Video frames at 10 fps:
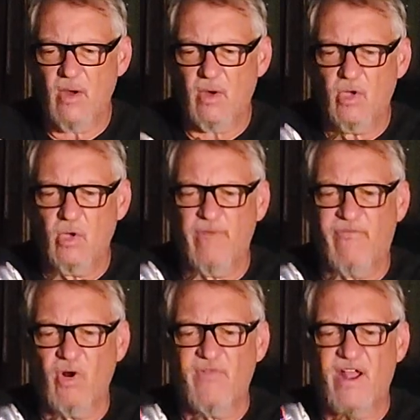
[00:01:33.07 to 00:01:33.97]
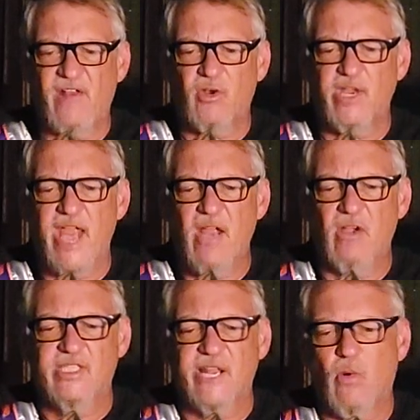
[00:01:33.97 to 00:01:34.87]
We're going to do a forty-five degree
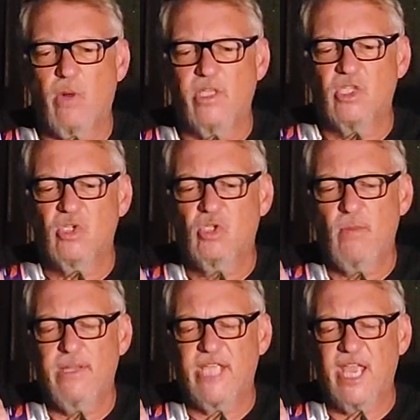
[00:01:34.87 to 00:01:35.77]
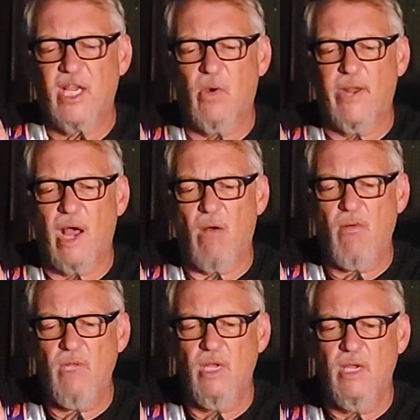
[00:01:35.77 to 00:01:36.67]
angle, so I don't want too much head going on.
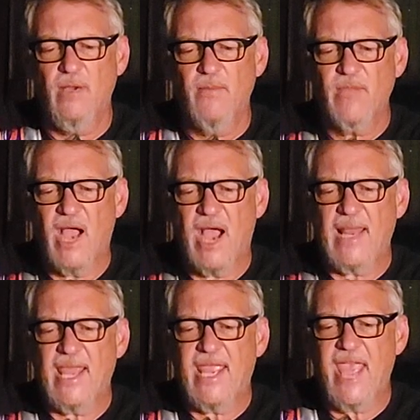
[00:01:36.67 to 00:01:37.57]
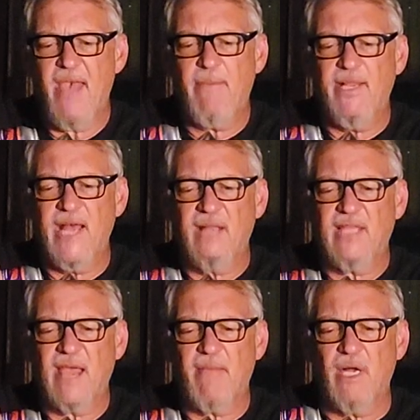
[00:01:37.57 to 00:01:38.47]
I like head, but not
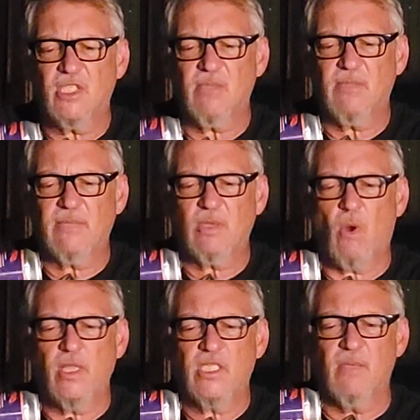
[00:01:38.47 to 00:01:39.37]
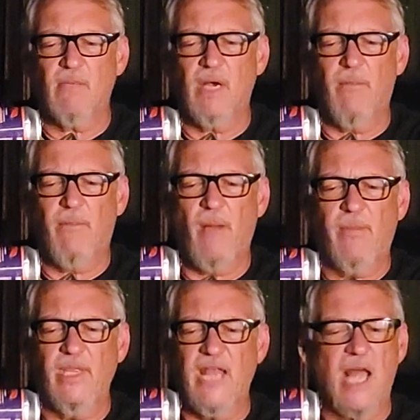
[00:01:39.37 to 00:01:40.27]
that much. Sometimes I want some uh,
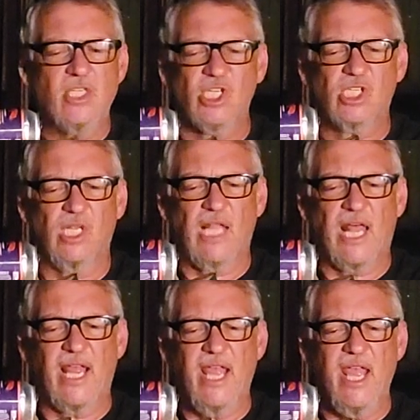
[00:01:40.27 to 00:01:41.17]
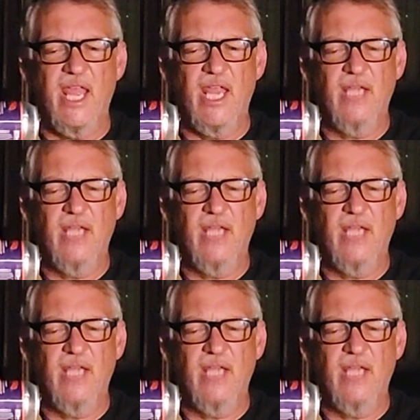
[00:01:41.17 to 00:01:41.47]
pumpkin, not just a lot of head.